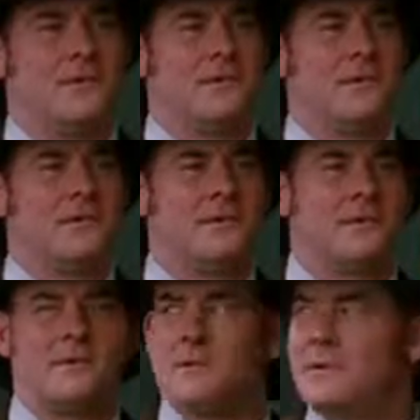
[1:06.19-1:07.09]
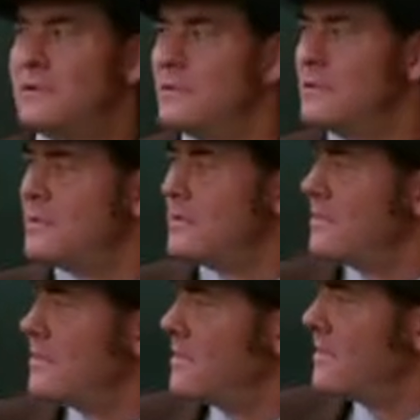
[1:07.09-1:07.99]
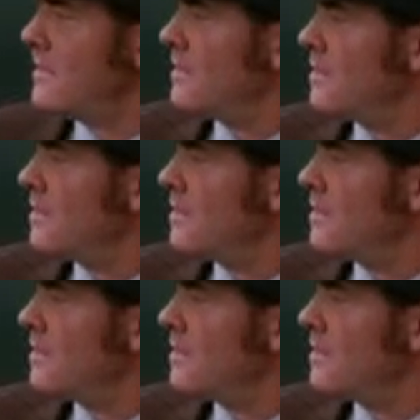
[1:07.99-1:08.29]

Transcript: This person isn't speaking.